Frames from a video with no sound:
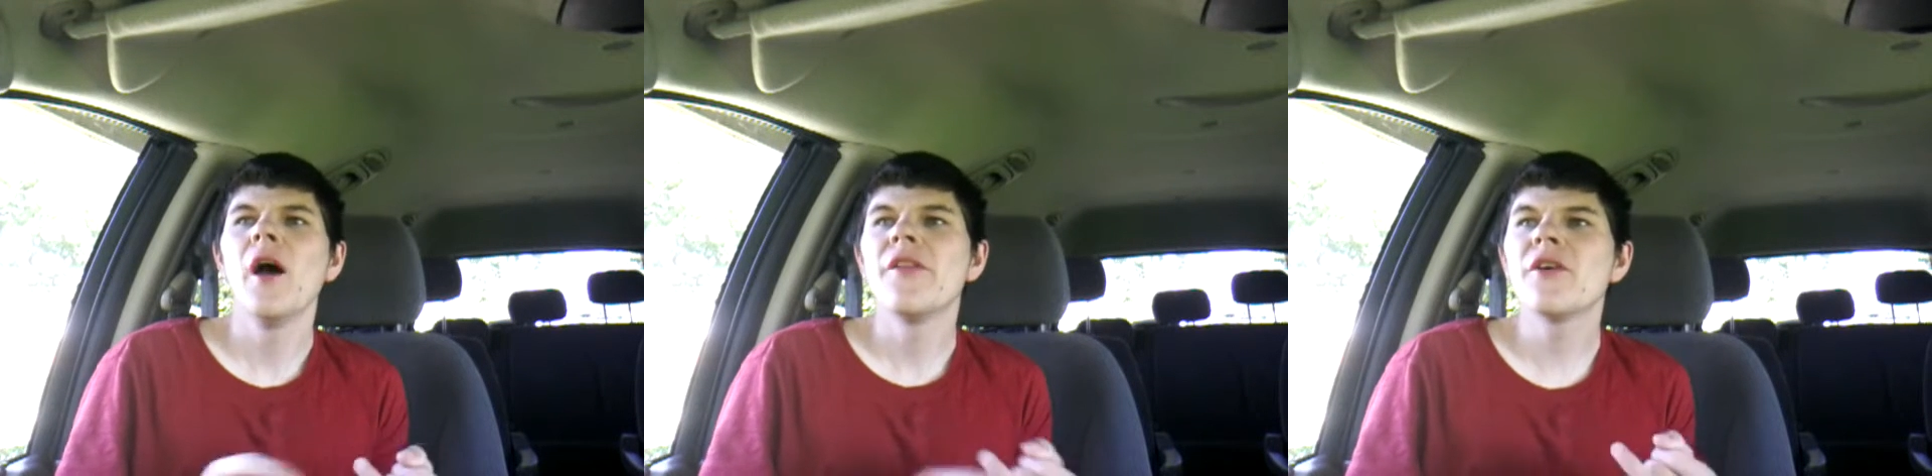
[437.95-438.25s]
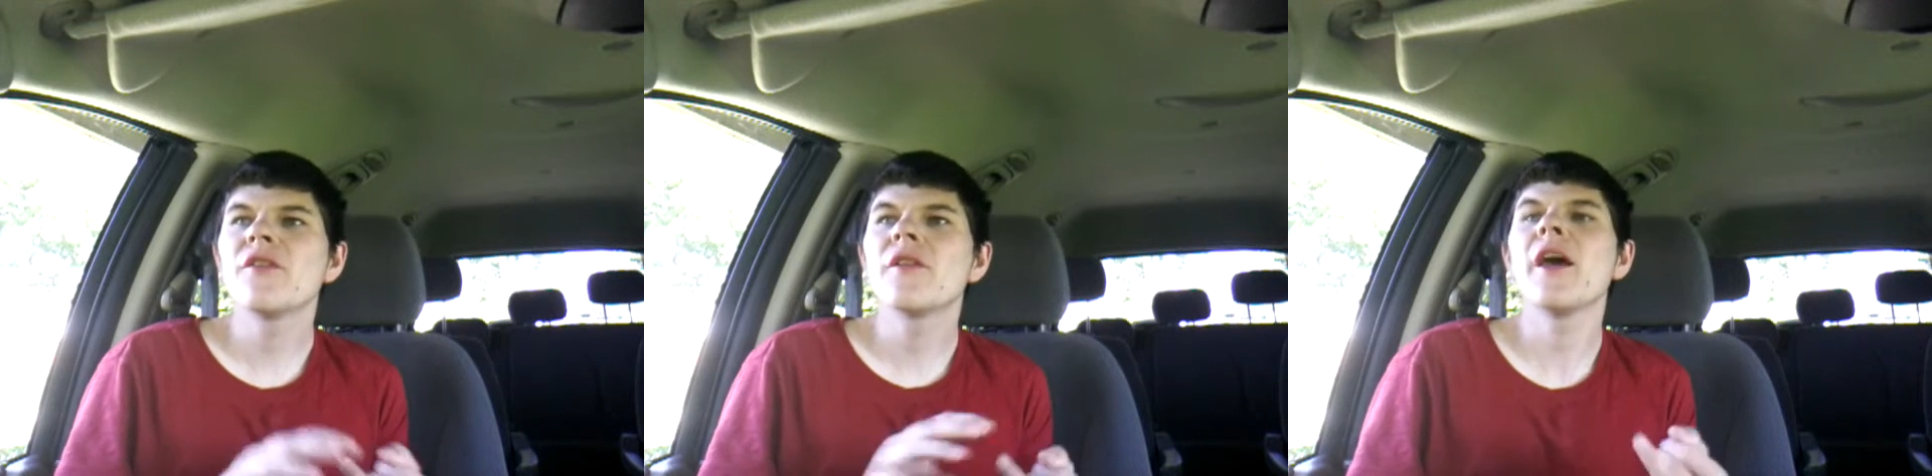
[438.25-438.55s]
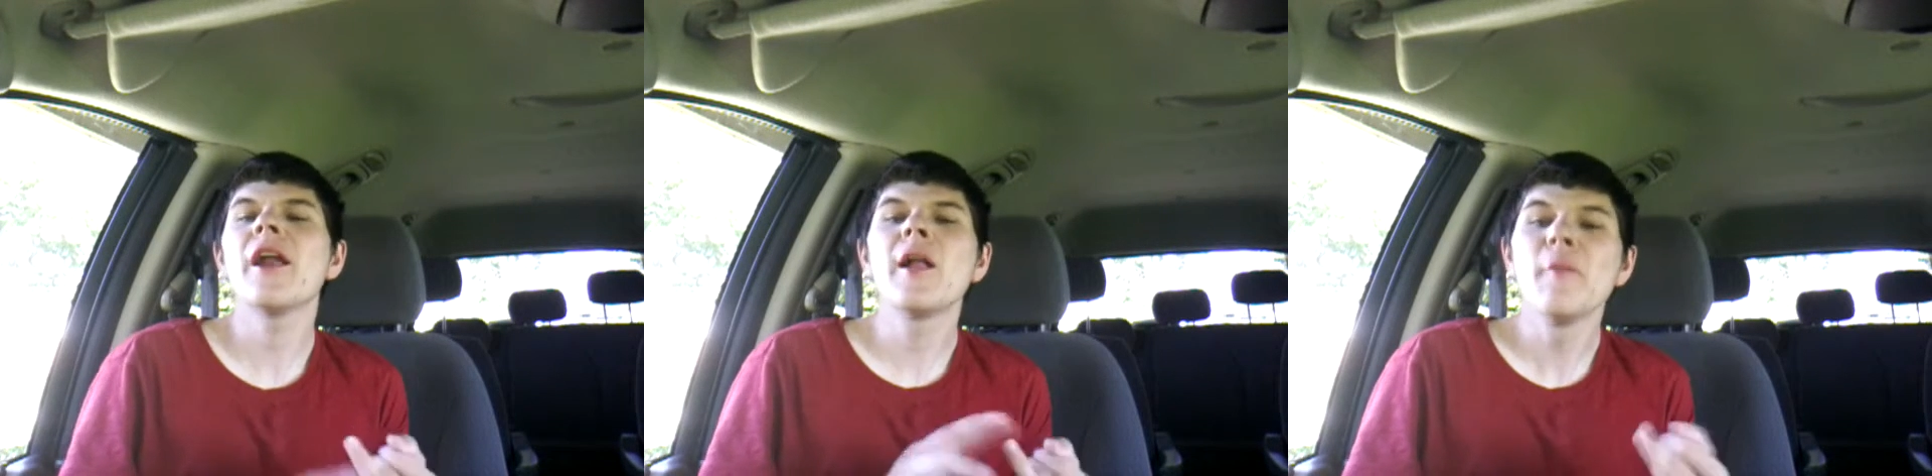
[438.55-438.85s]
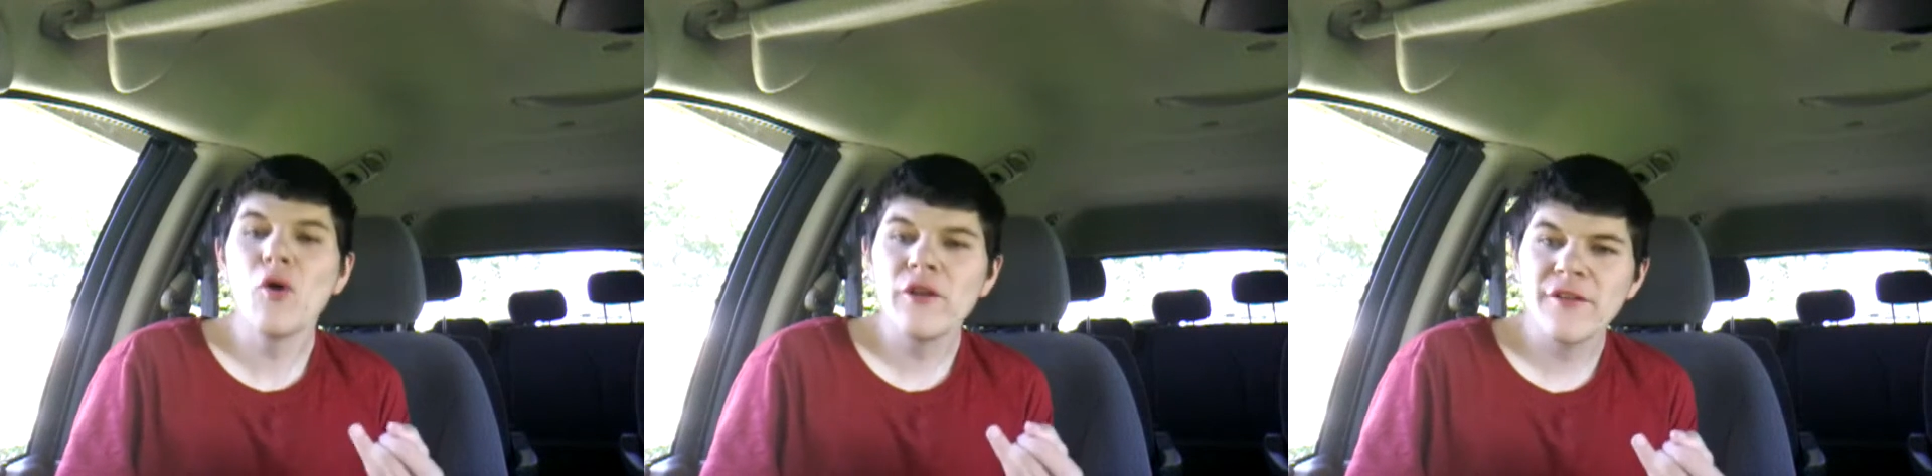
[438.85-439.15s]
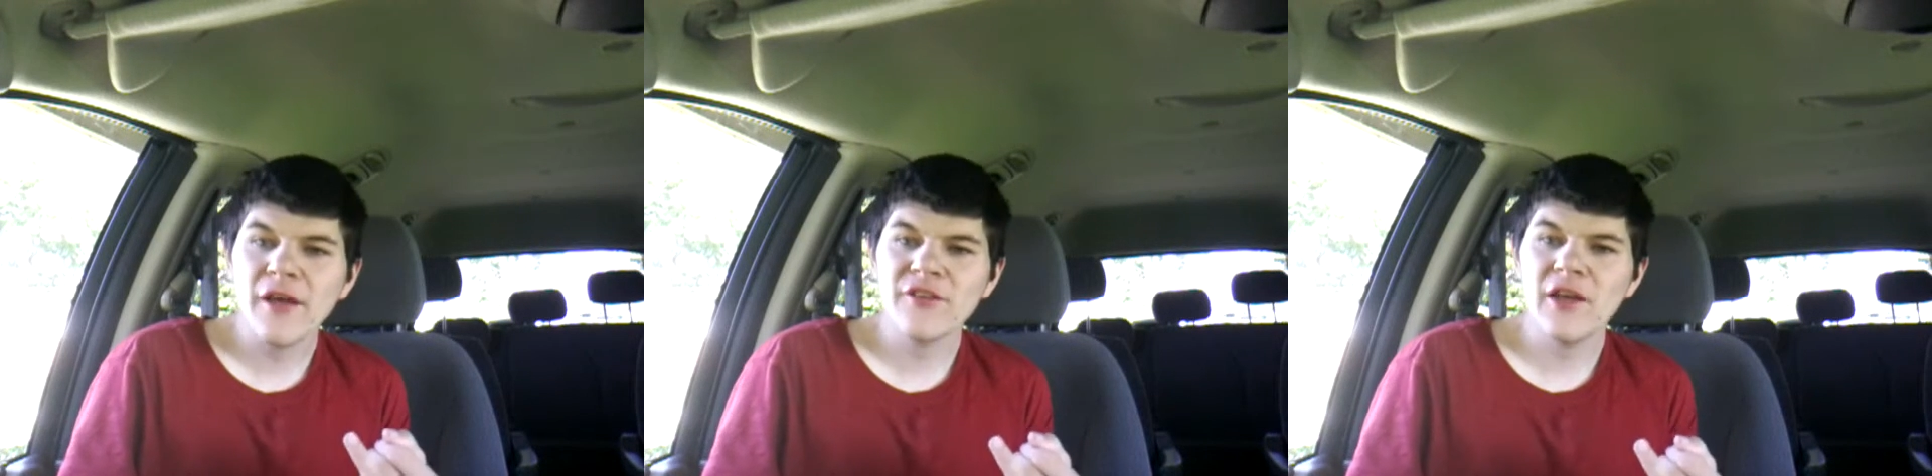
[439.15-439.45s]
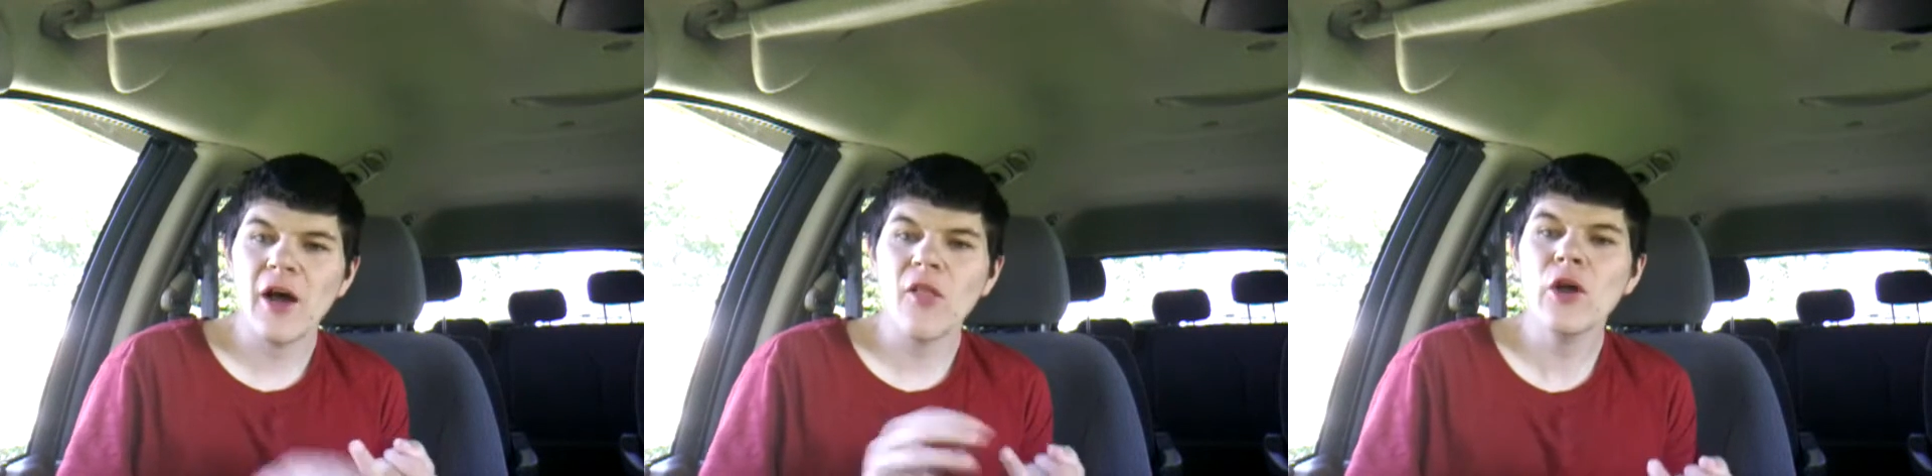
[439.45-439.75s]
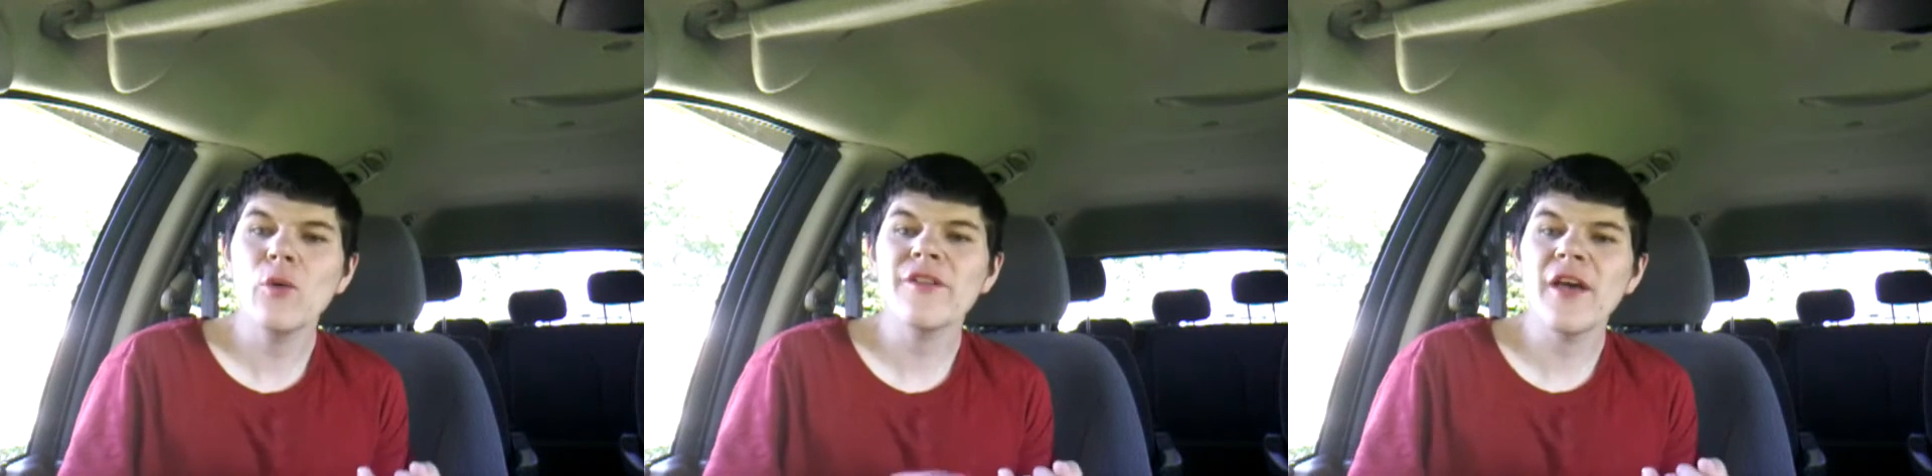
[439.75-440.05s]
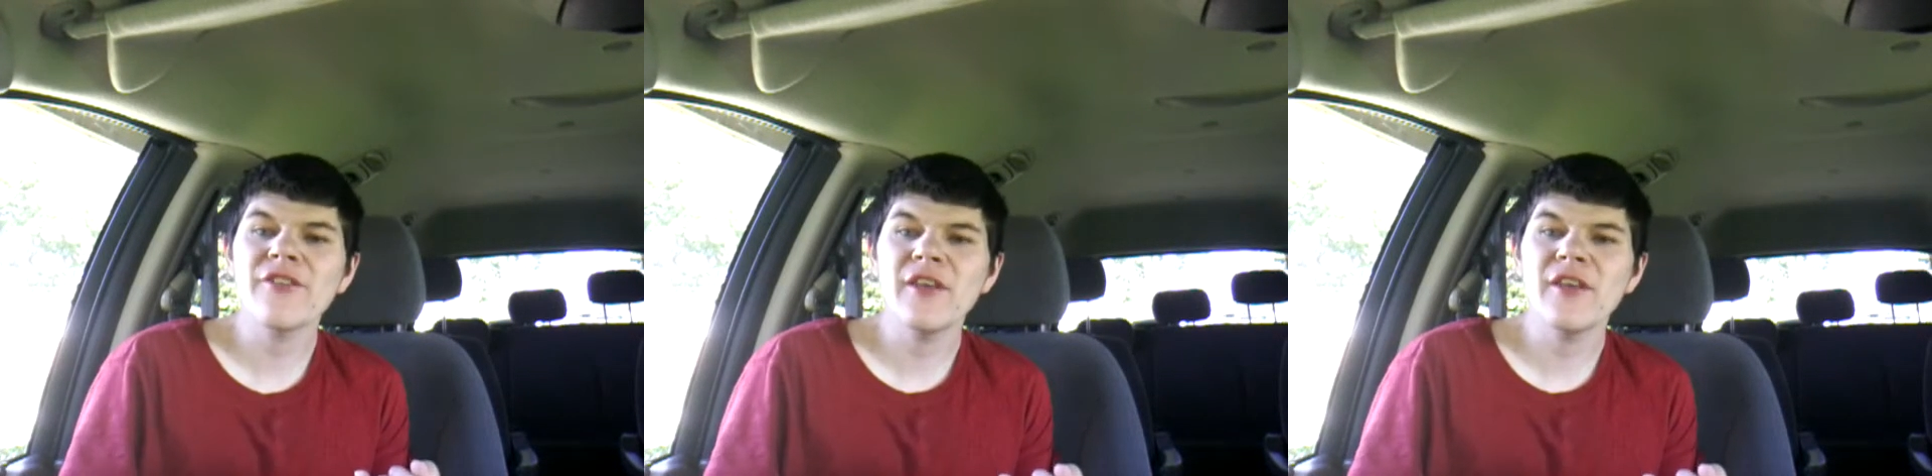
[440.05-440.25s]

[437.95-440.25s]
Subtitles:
Get an ammonia test kit, a liquid test